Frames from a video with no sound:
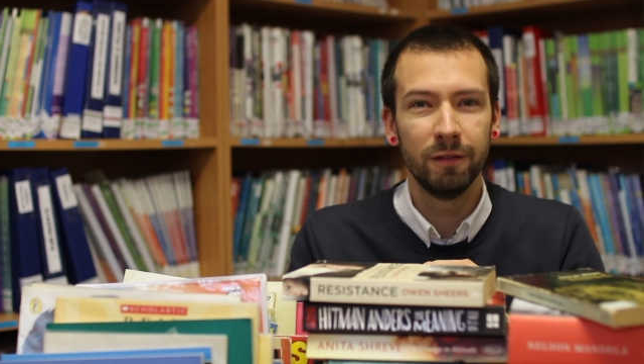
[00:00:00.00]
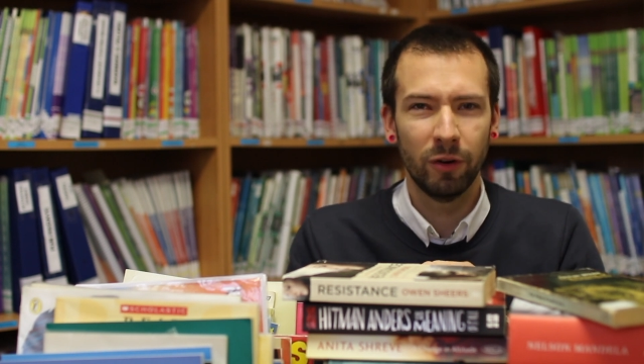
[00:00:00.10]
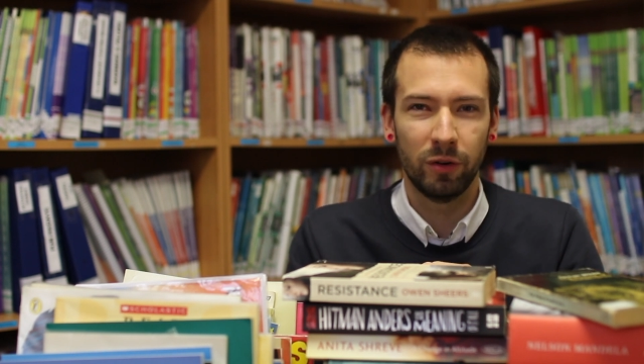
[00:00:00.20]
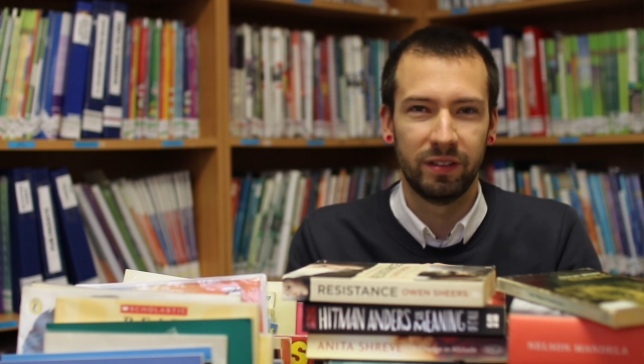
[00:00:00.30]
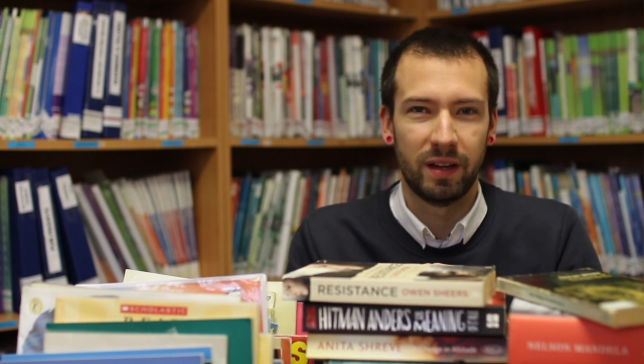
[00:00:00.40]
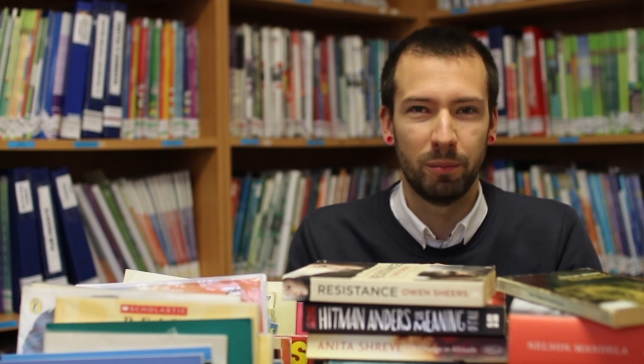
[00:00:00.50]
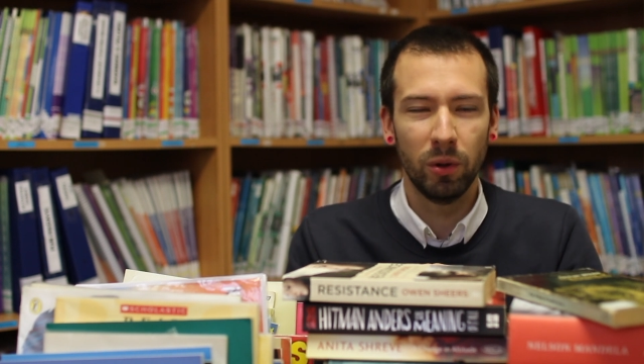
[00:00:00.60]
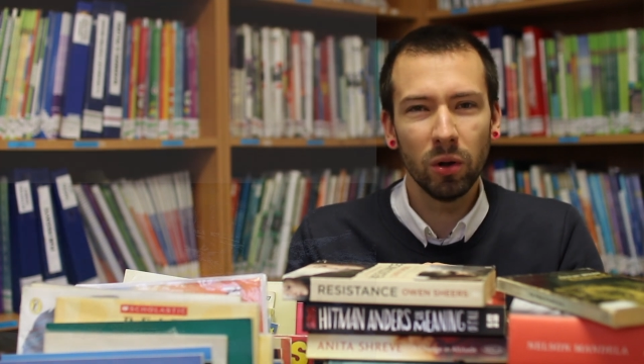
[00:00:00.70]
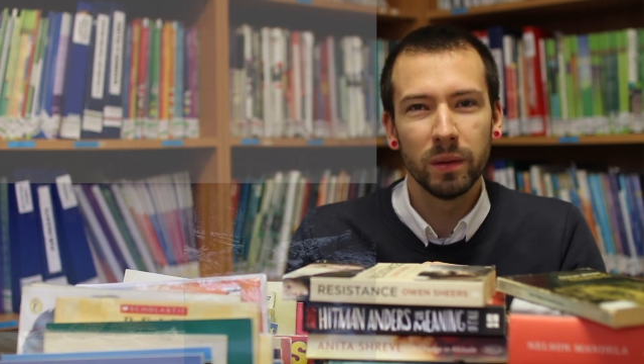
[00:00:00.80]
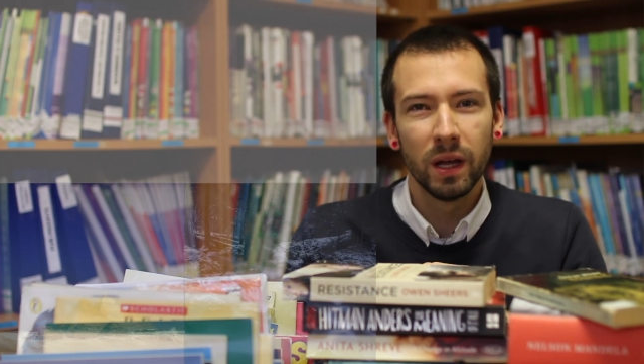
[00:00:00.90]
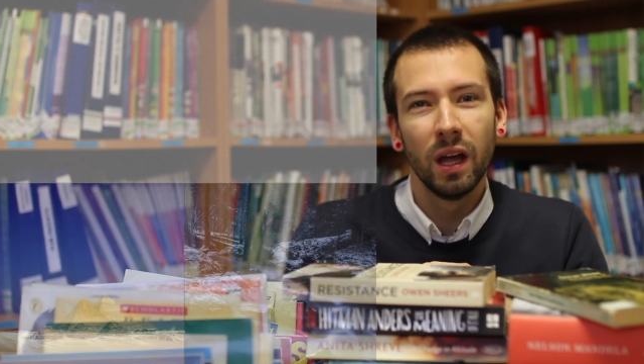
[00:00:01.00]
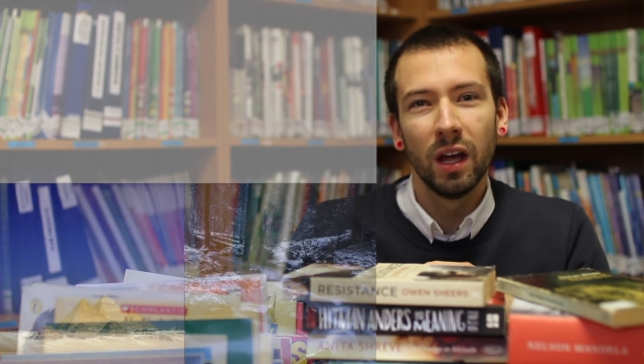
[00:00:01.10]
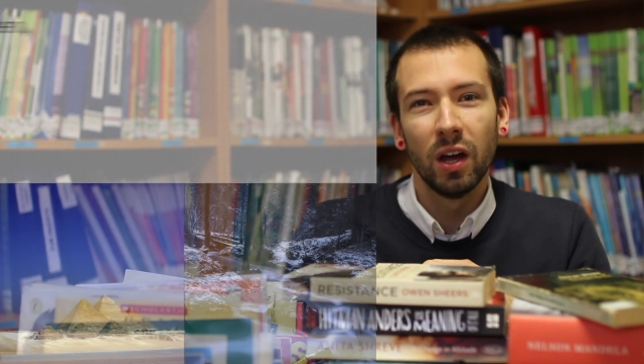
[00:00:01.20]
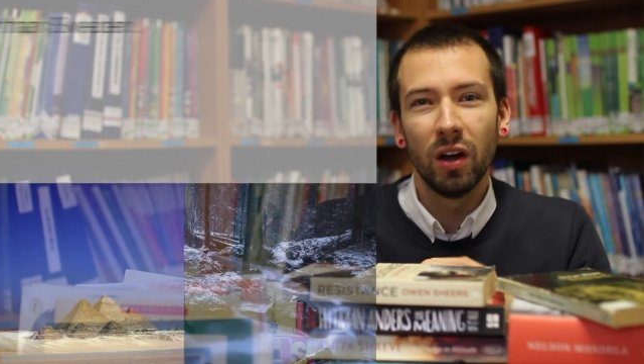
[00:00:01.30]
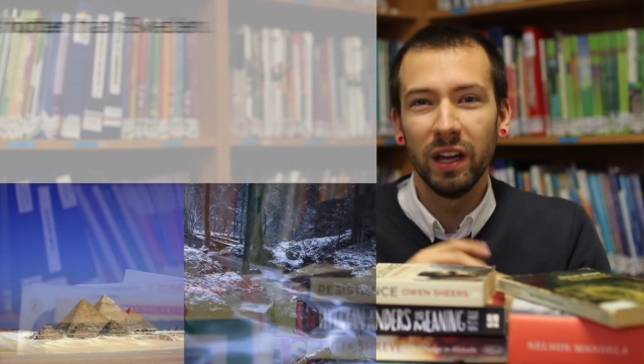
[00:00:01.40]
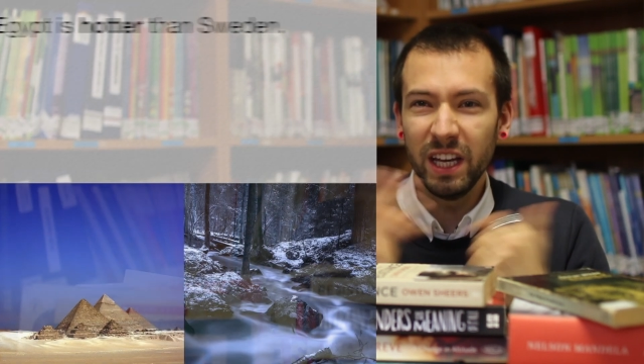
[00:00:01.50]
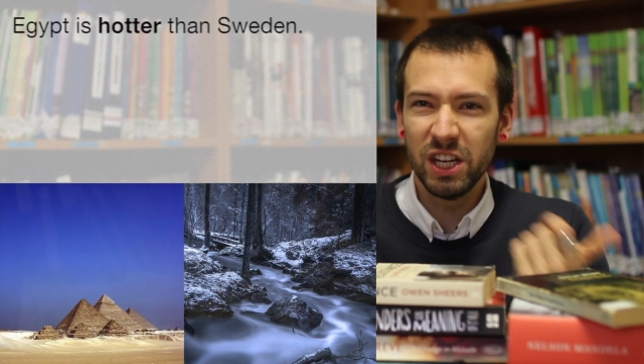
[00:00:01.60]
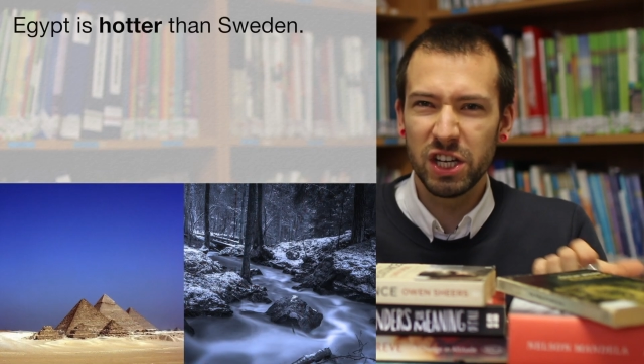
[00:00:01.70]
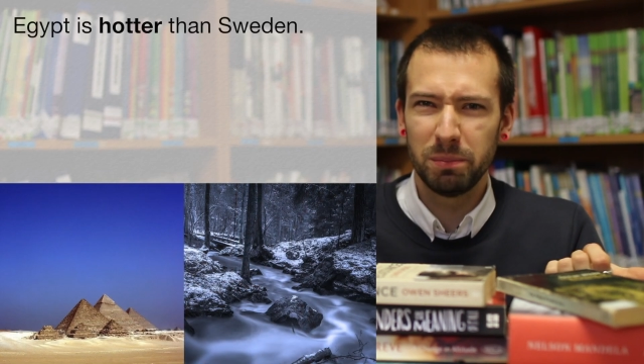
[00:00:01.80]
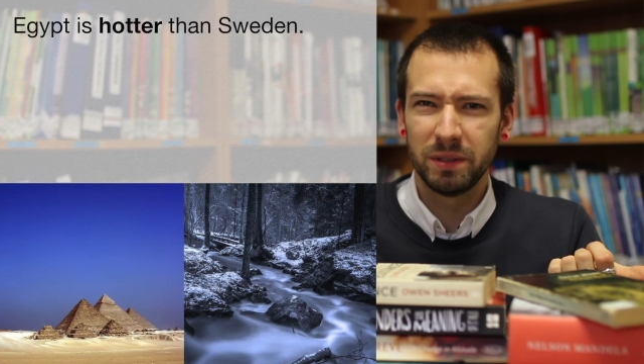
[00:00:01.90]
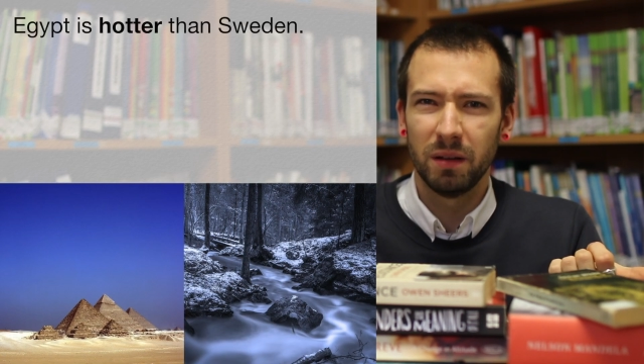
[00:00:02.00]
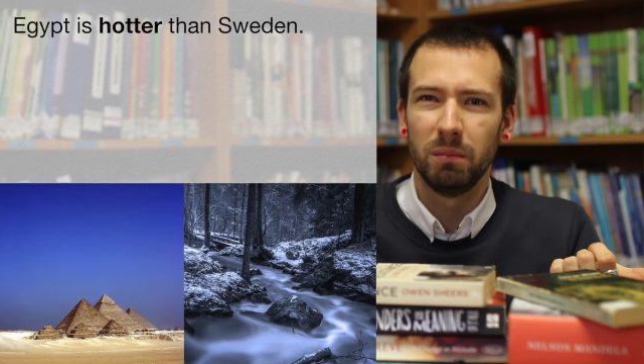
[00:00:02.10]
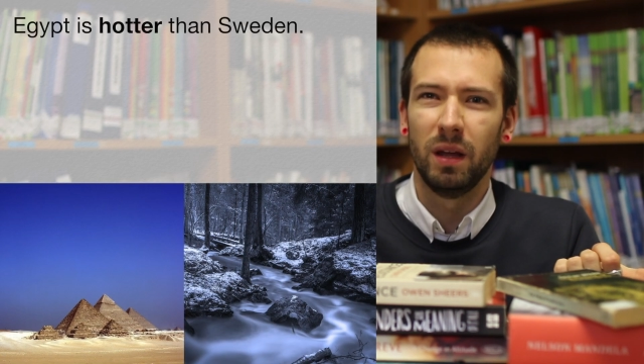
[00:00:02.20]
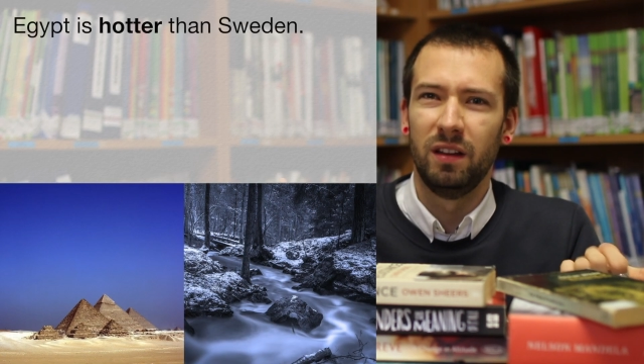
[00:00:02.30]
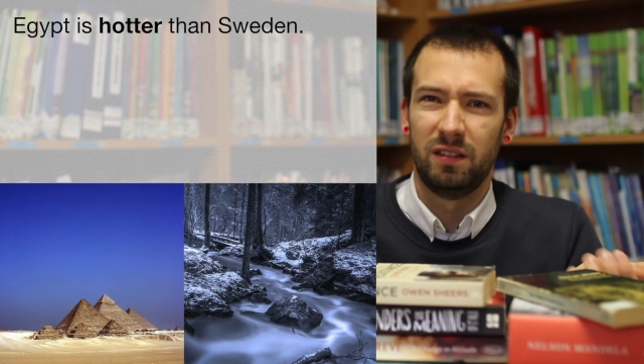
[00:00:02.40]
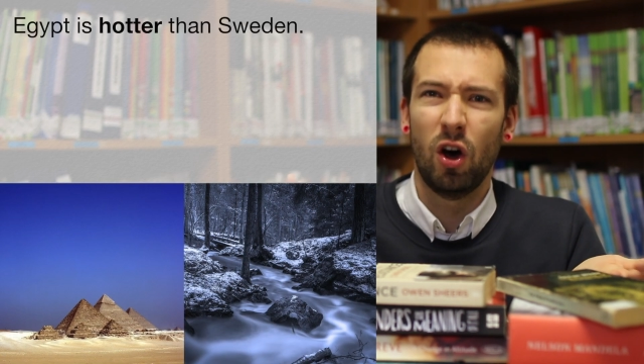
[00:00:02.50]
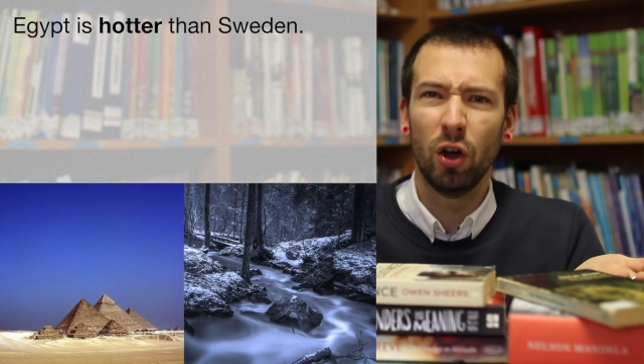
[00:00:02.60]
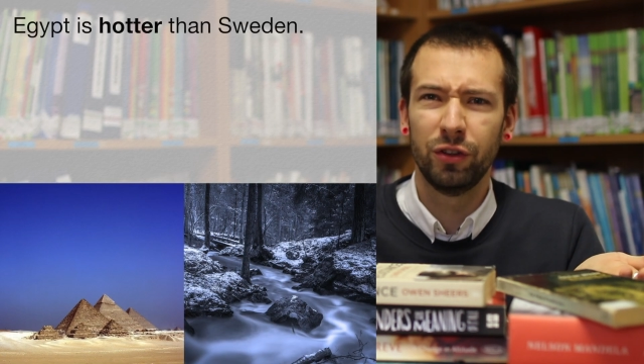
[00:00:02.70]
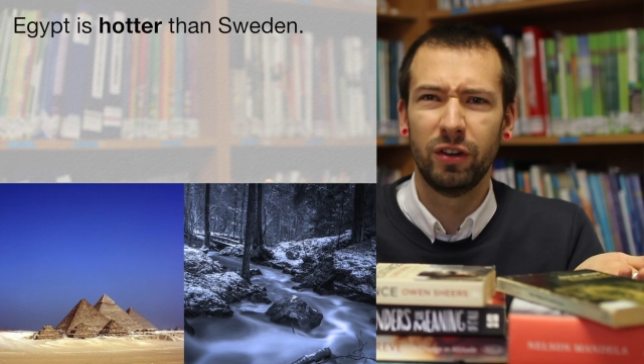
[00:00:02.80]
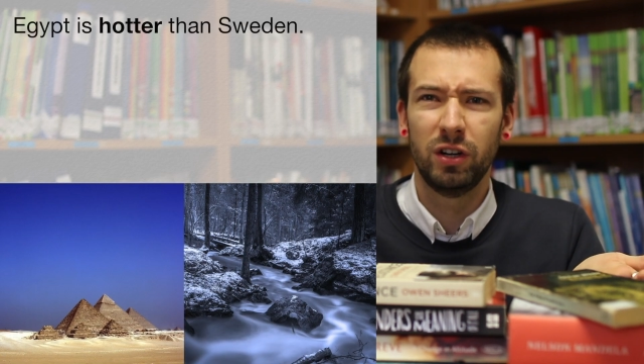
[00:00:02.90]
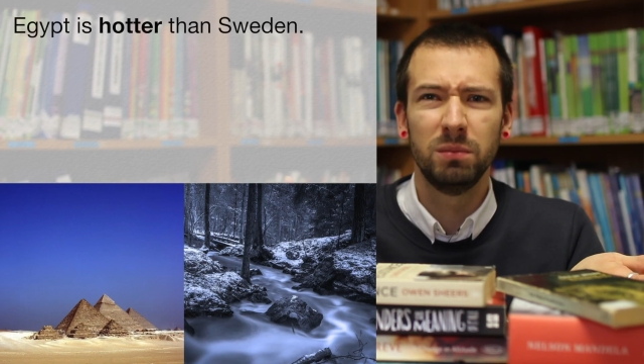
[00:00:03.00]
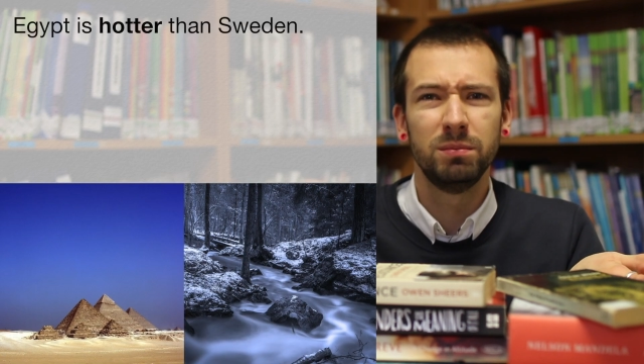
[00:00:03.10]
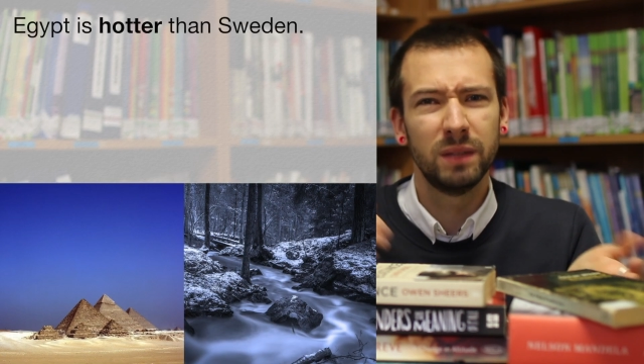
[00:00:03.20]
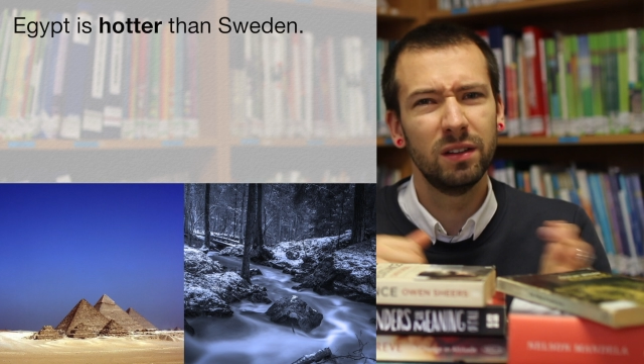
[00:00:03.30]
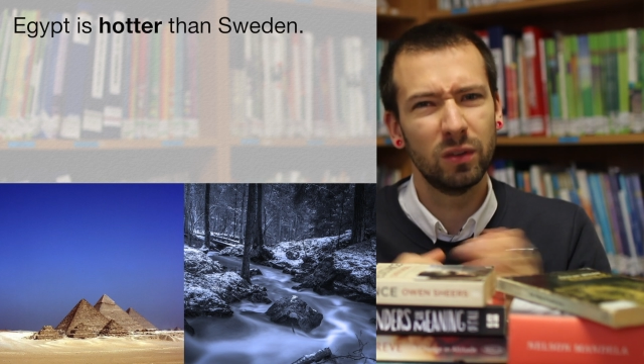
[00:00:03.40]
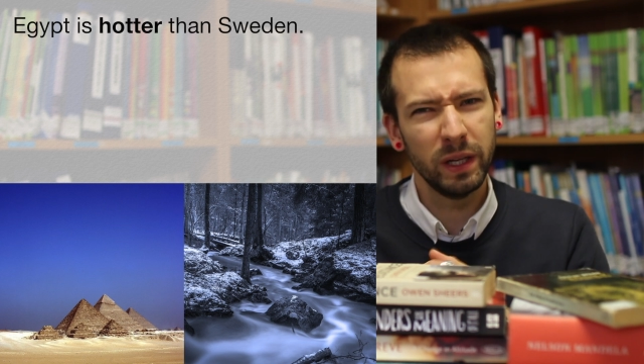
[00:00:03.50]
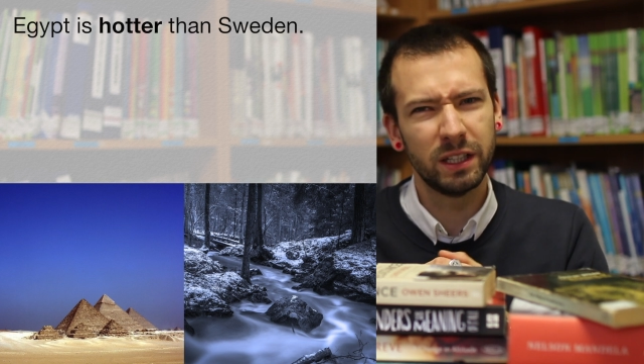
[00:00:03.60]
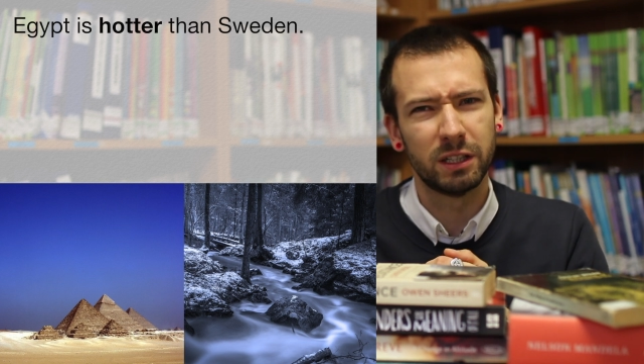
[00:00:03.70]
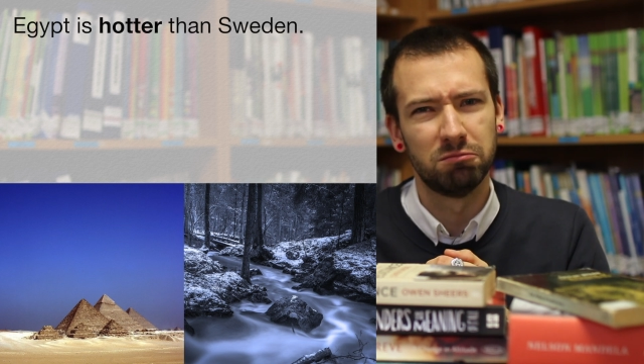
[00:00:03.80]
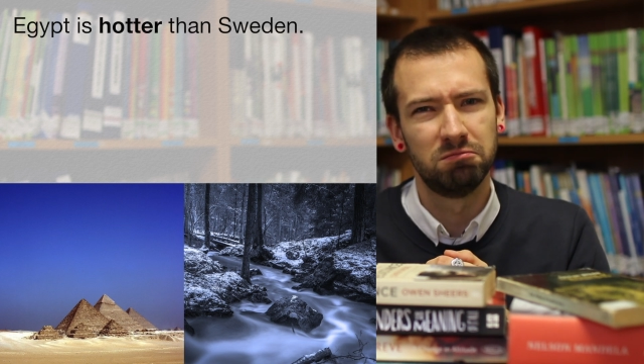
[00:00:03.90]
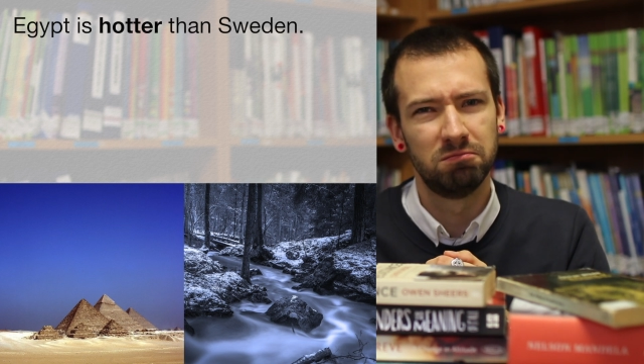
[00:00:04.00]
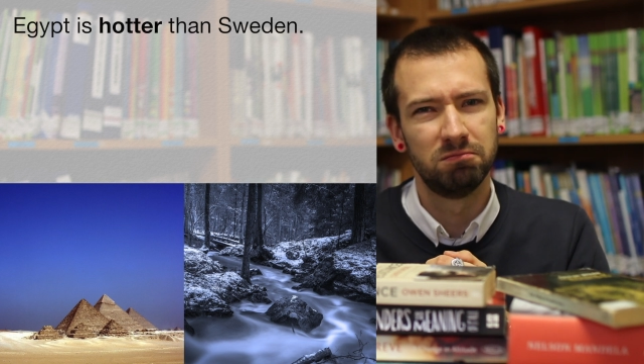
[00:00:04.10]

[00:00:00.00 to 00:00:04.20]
For example, Egypt is hotter than Sweden.